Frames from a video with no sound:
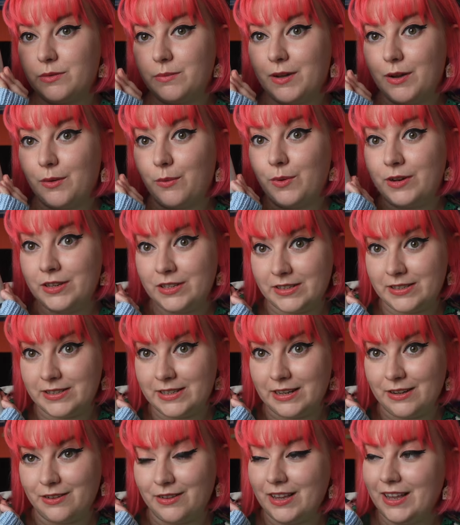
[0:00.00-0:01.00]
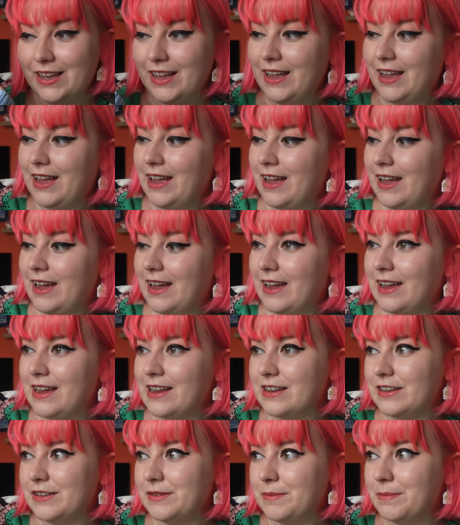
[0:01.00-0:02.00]
my windowsill
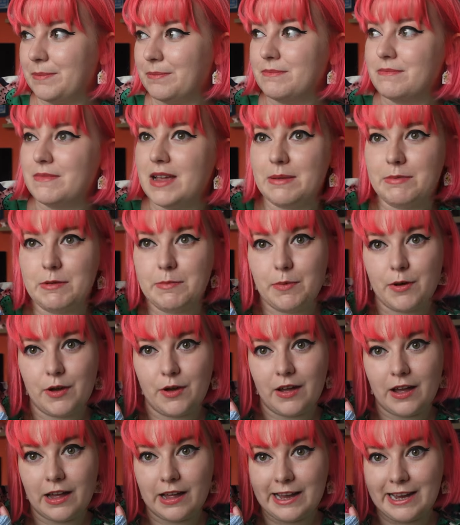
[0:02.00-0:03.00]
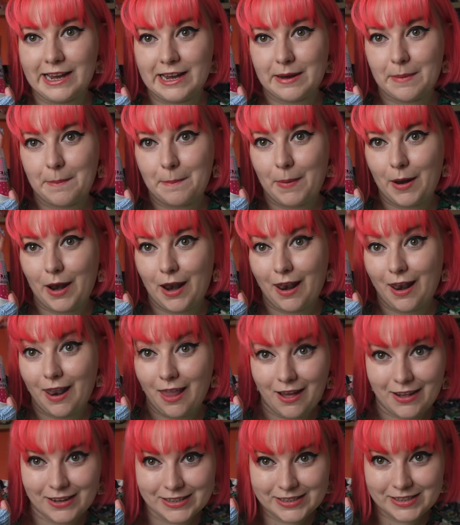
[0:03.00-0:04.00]
and maybe put a
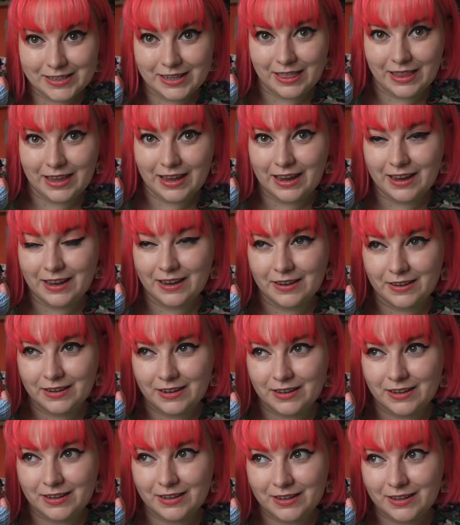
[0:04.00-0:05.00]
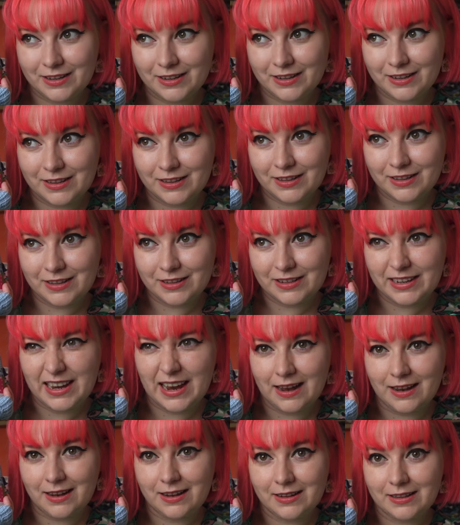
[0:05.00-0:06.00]
plant in there.
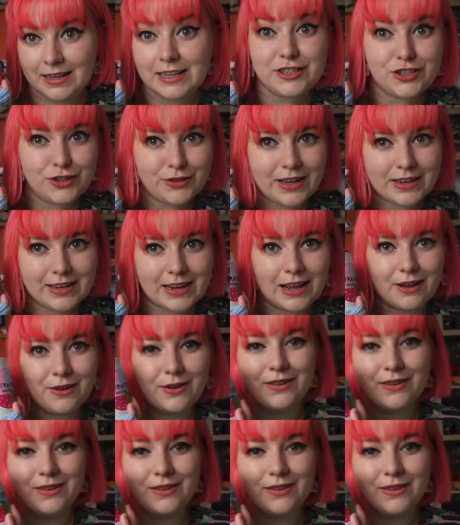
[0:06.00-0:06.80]
Yeah, let's do that now.